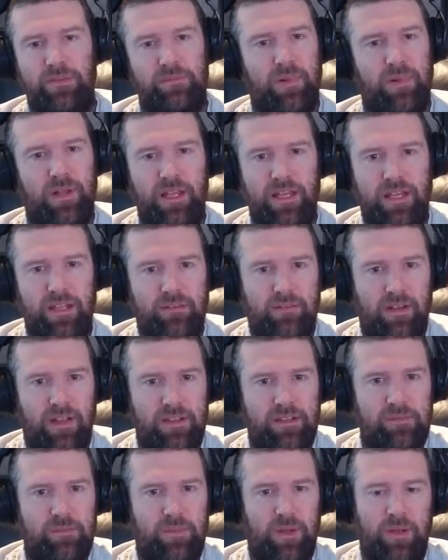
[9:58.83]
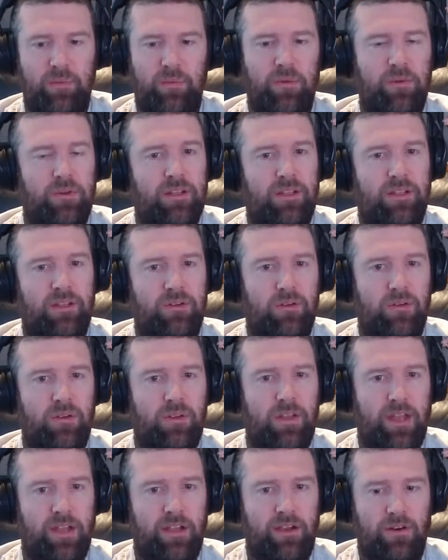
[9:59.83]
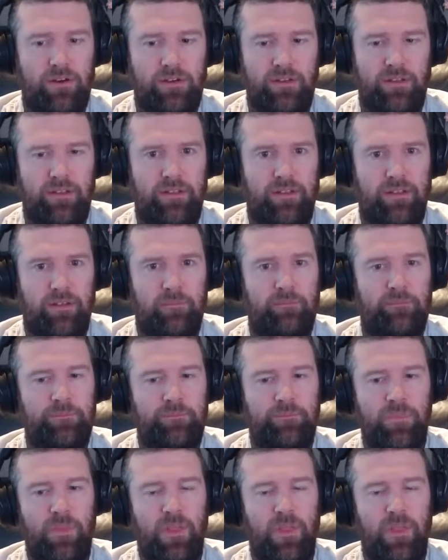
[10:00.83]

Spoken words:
There's plenty of other people that can do that kind of thing.